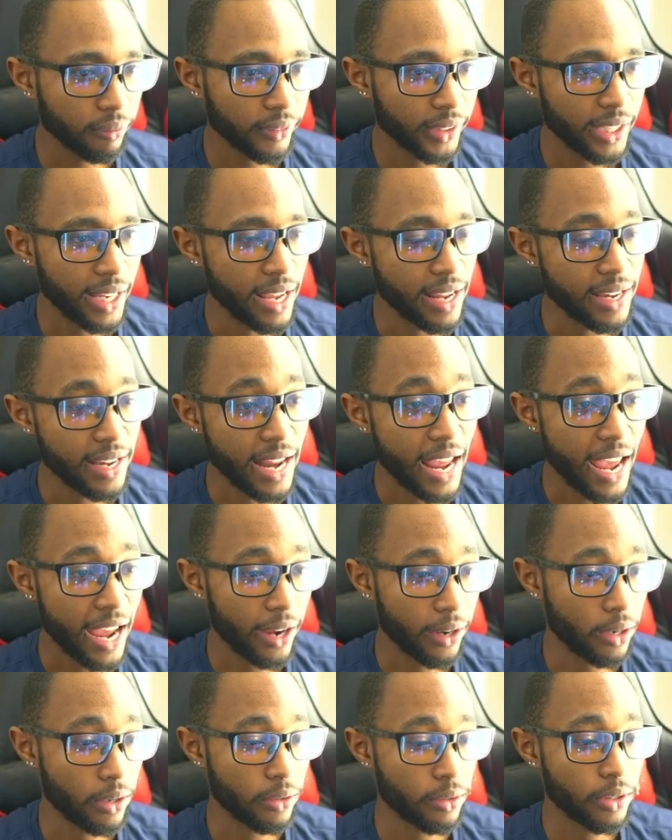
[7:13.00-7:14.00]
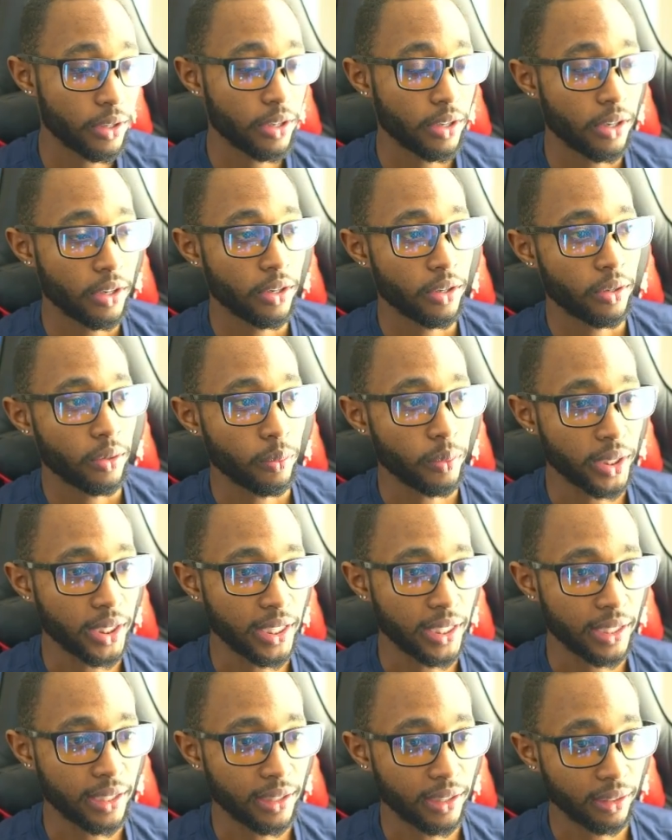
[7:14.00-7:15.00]
And now we
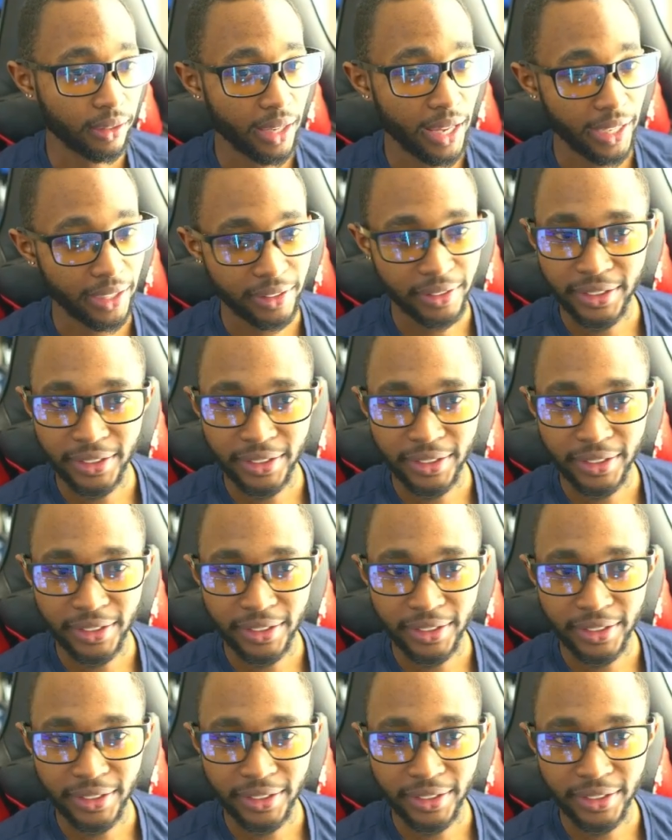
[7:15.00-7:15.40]
get Light